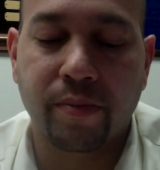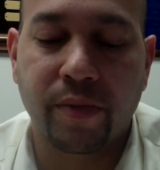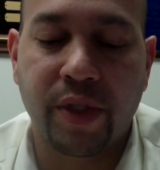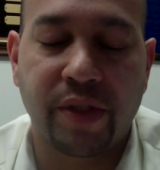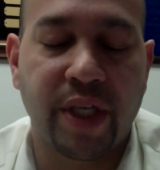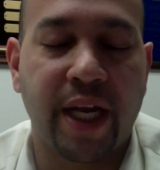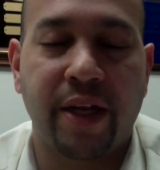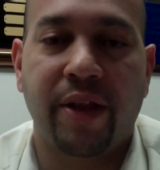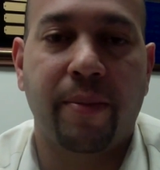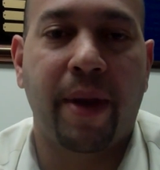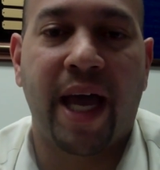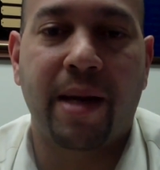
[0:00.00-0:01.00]
to say
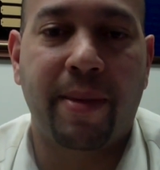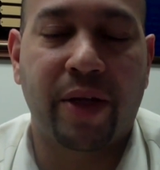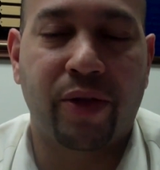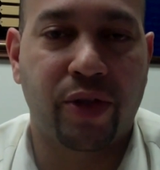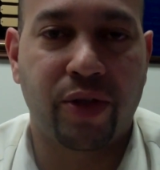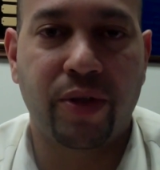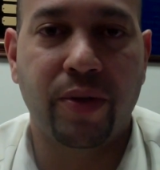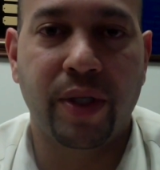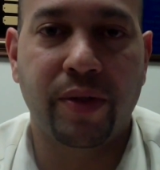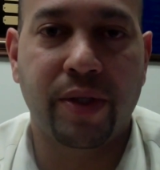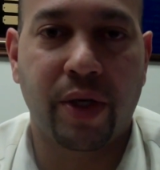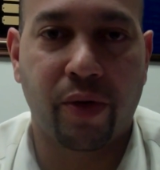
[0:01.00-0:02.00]
anything bad about the
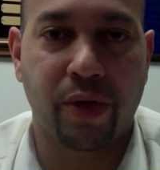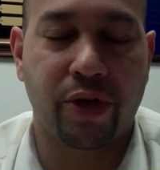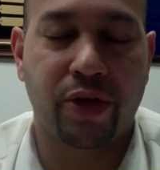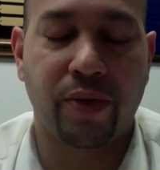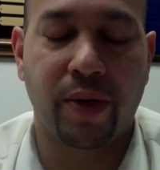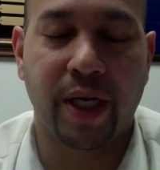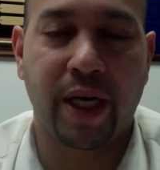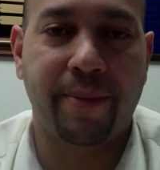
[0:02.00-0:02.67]
students or the shooting.